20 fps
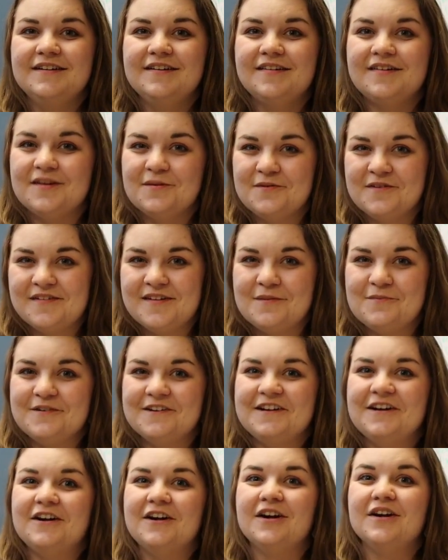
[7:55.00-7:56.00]
Summer
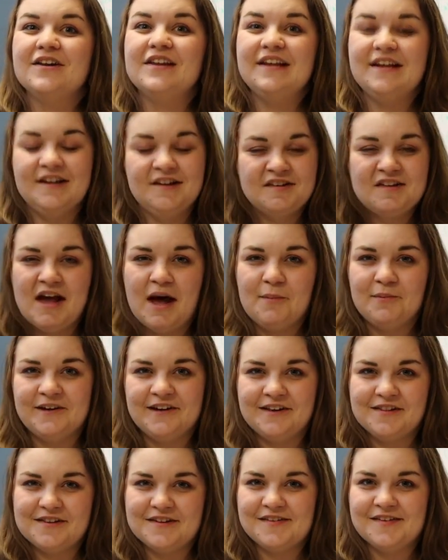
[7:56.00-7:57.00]
Seminar is
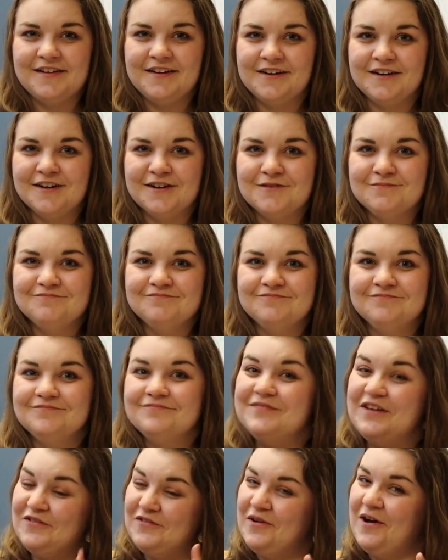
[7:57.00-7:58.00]
happening this year,
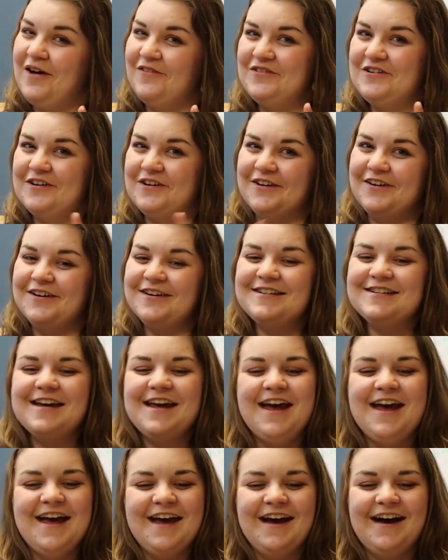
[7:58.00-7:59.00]
if you haven't heard.
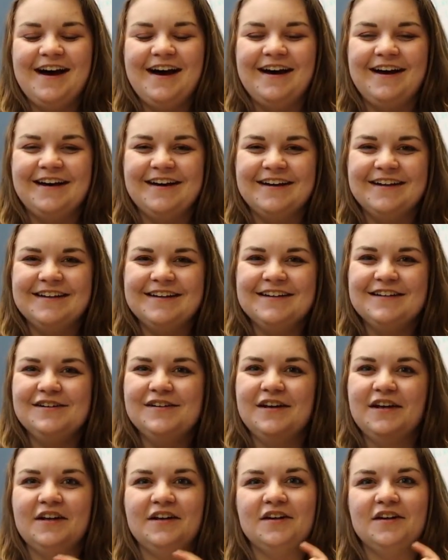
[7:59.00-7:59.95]
It